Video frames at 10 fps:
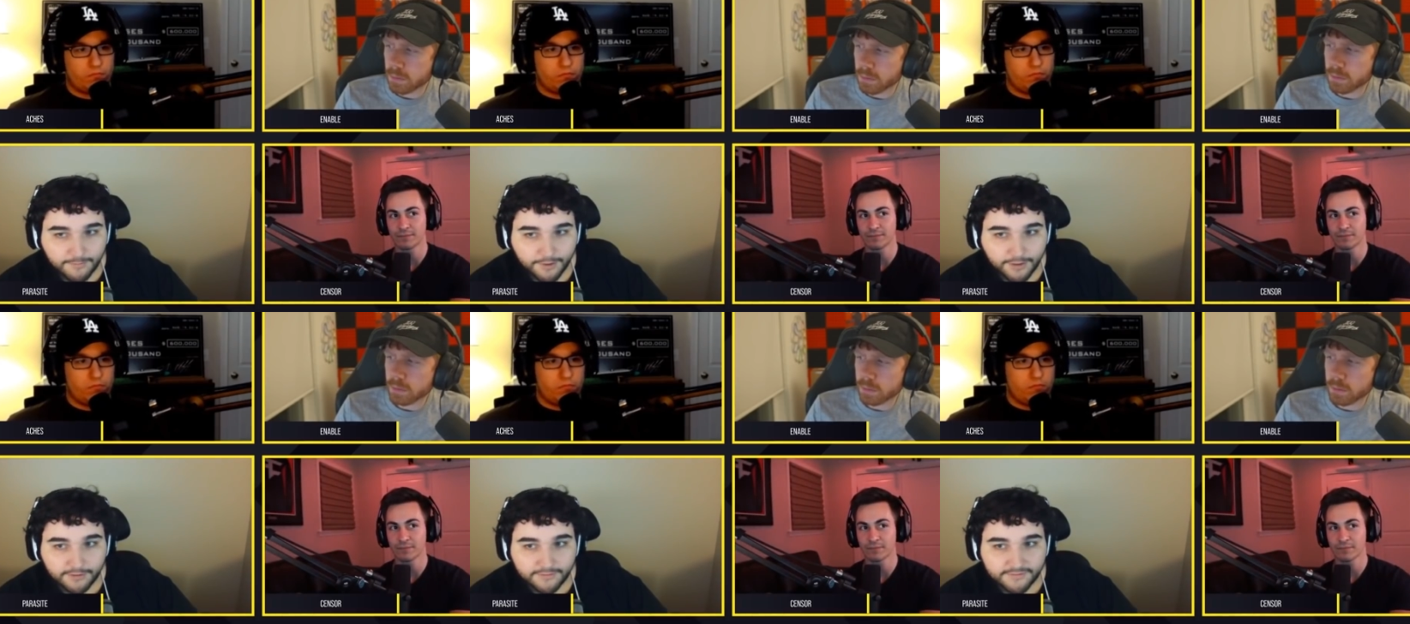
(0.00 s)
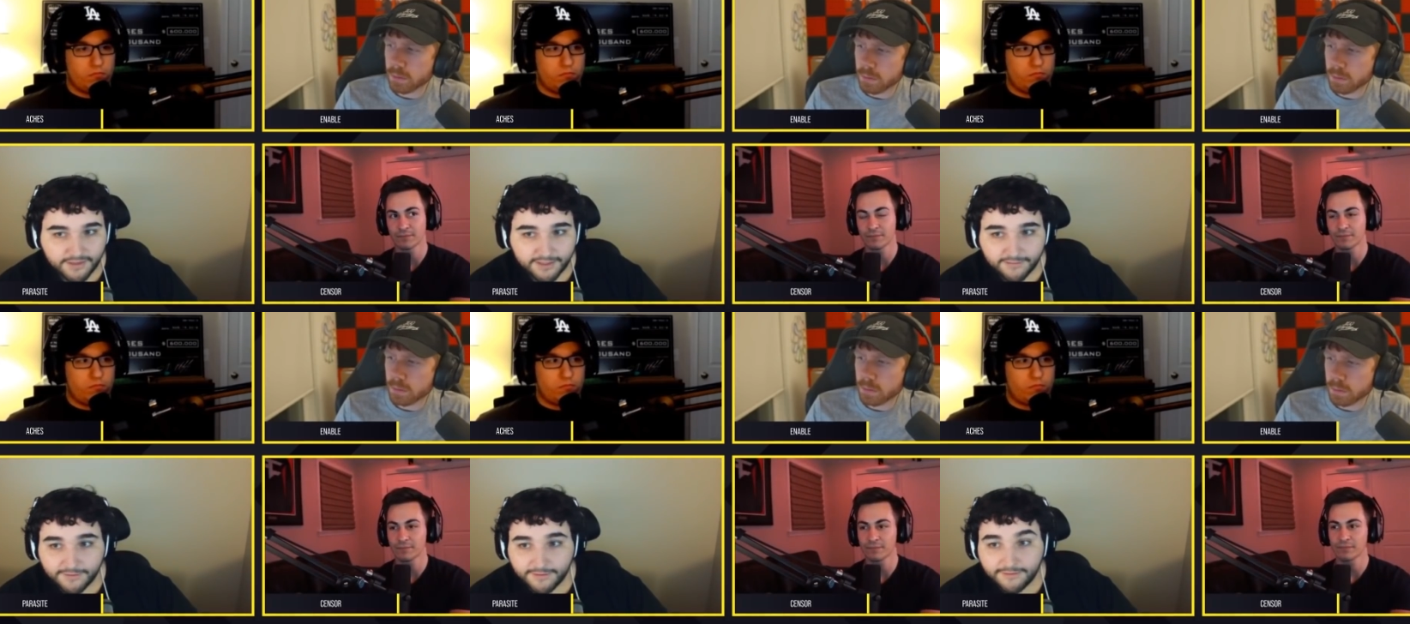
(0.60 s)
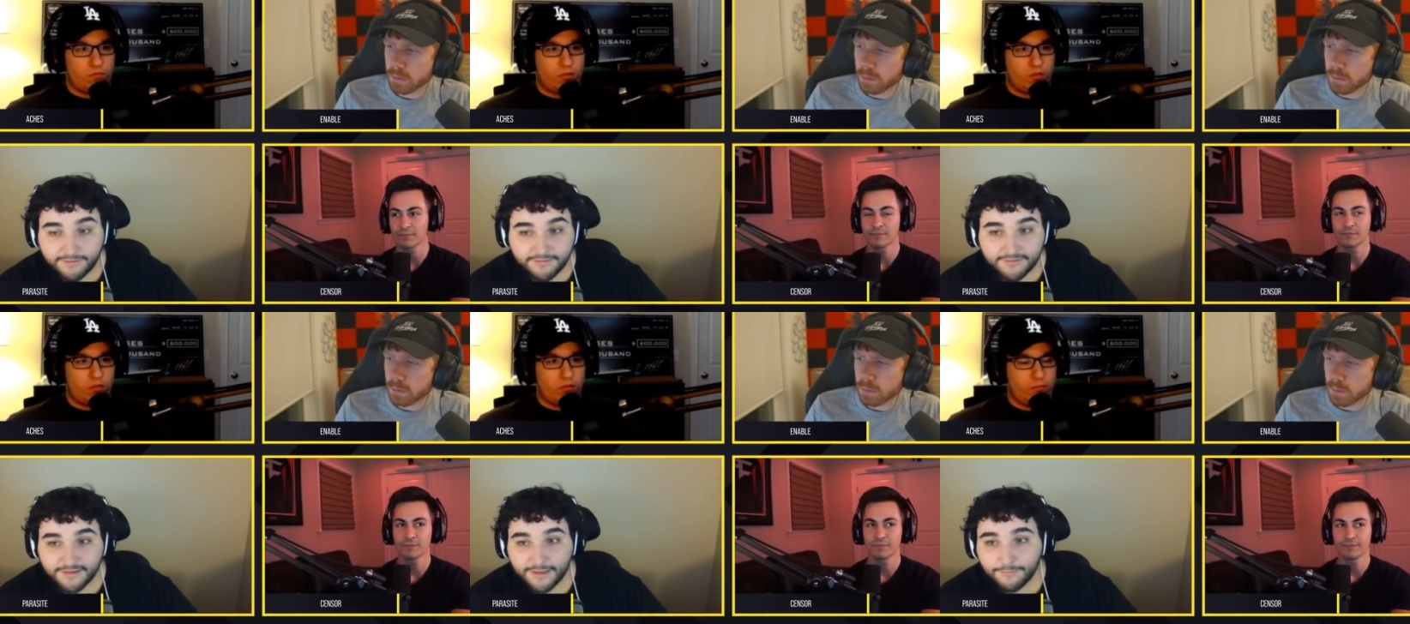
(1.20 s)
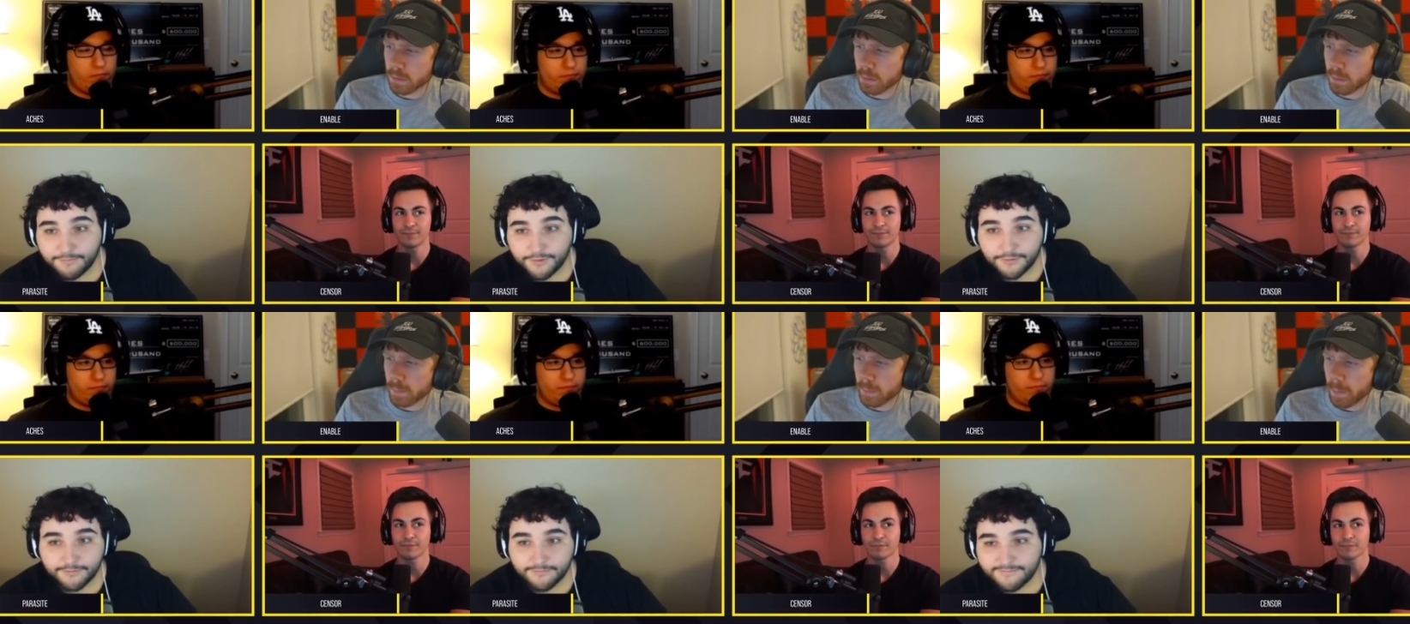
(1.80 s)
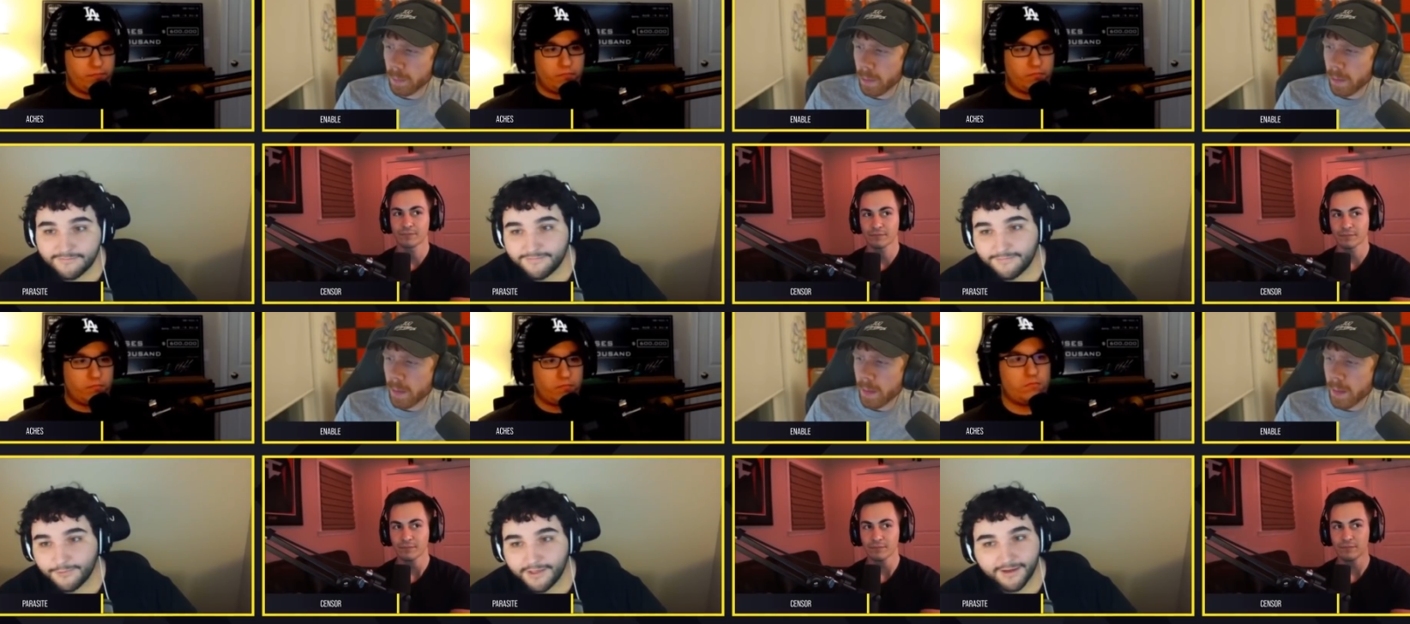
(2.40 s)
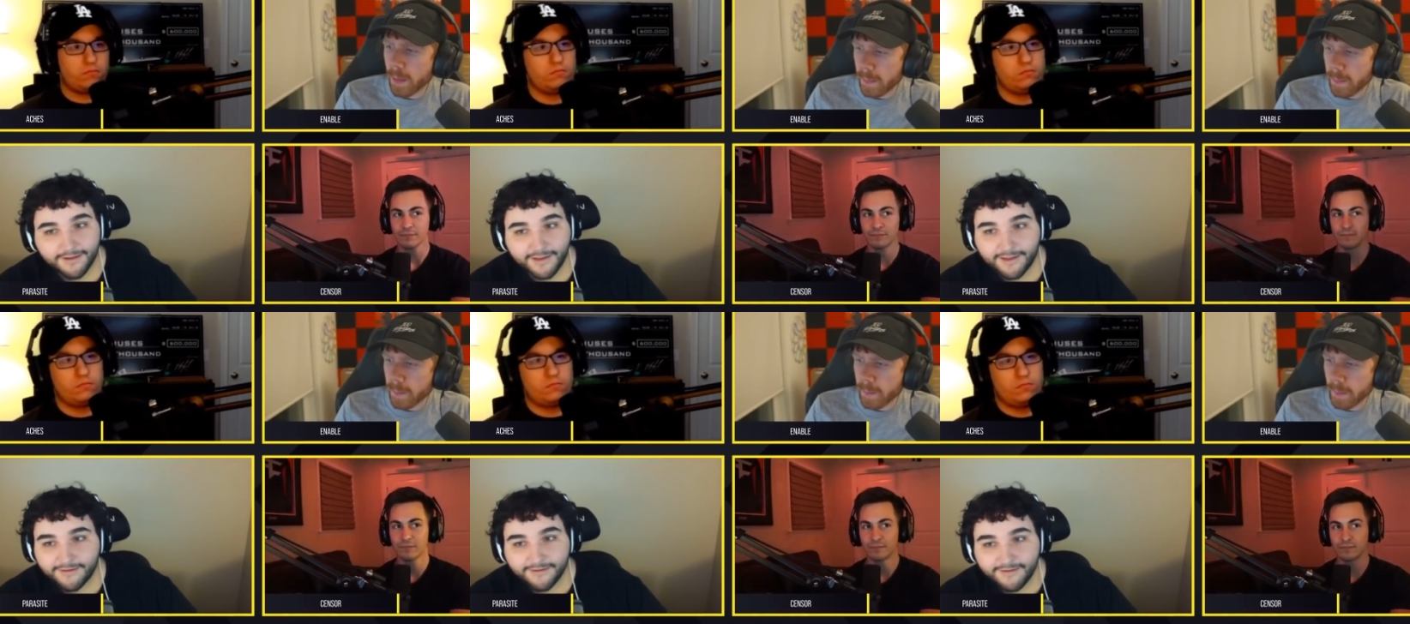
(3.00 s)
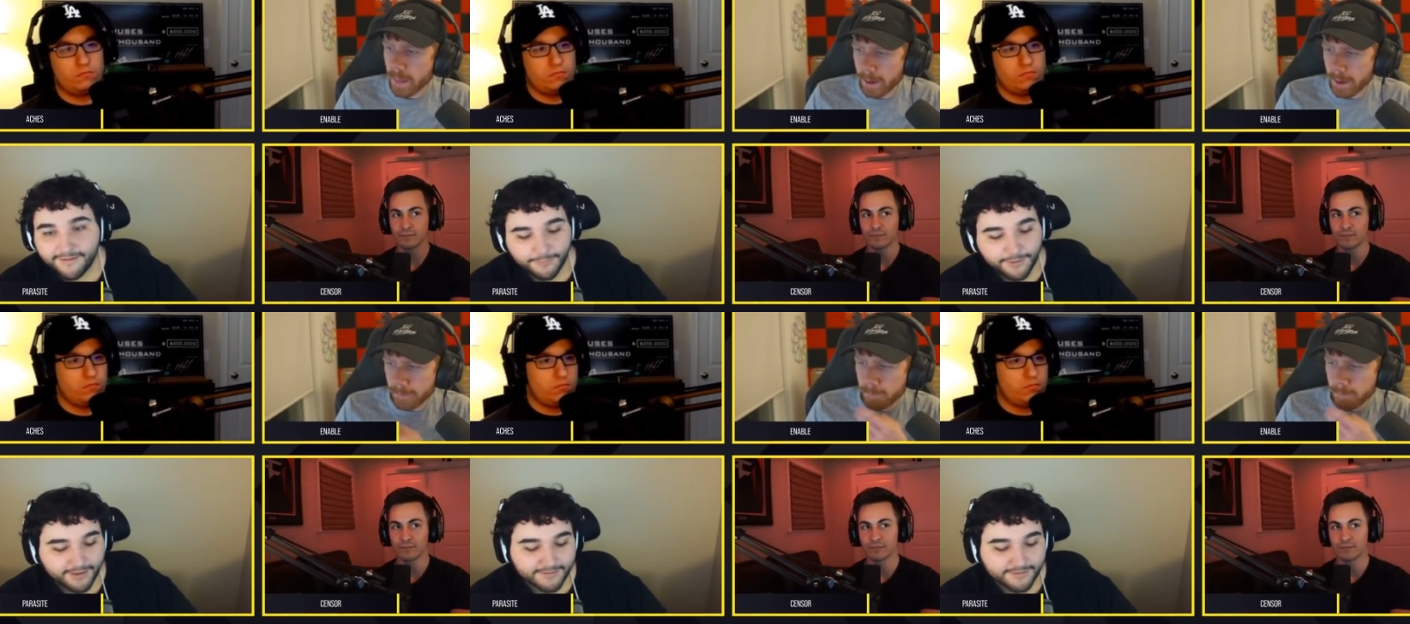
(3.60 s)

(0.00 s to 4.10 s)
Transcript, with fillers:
Speaker 1: But secondly, Simp, dude, we got like, we got to